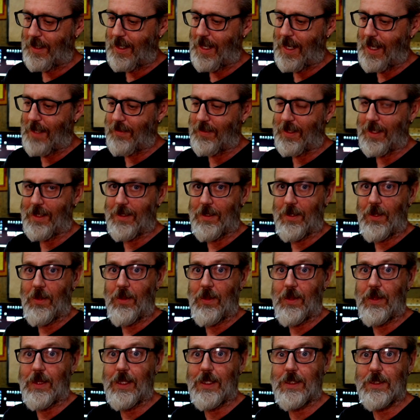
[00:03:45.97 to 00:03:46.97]
and then
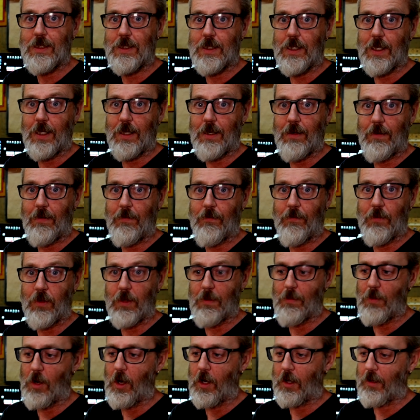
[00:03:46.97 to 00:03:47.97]
this thing for the
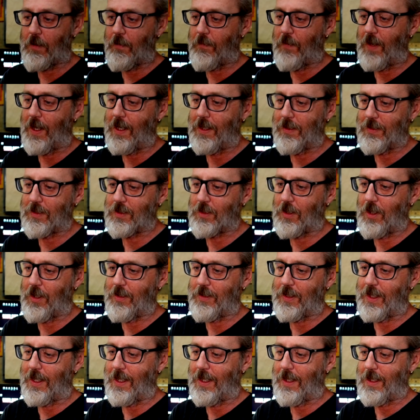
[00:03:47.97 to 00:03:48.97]
microphone
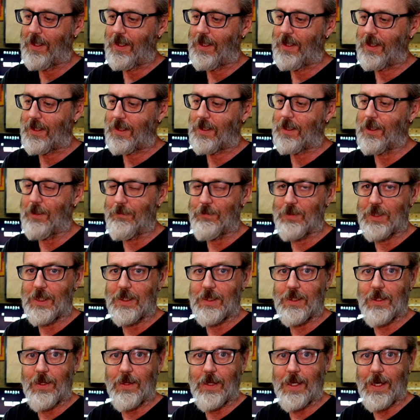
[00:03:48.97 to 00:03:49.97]
inside there clips
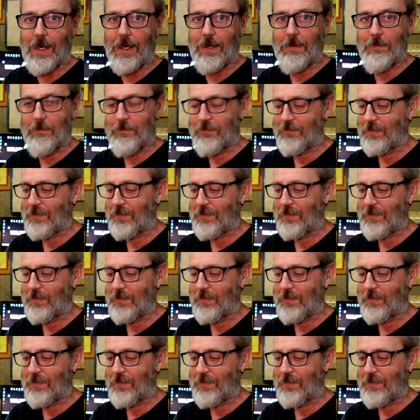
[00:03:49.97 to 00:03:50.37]
into that.